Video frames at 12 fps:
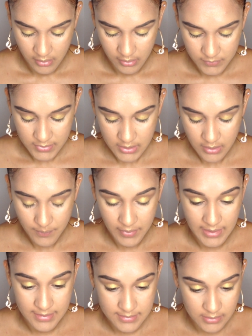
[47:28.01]
I'm just gonna
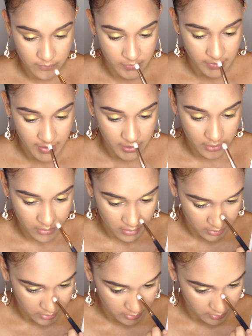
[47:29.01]
apply some of that
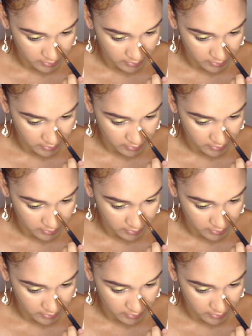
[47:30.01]
on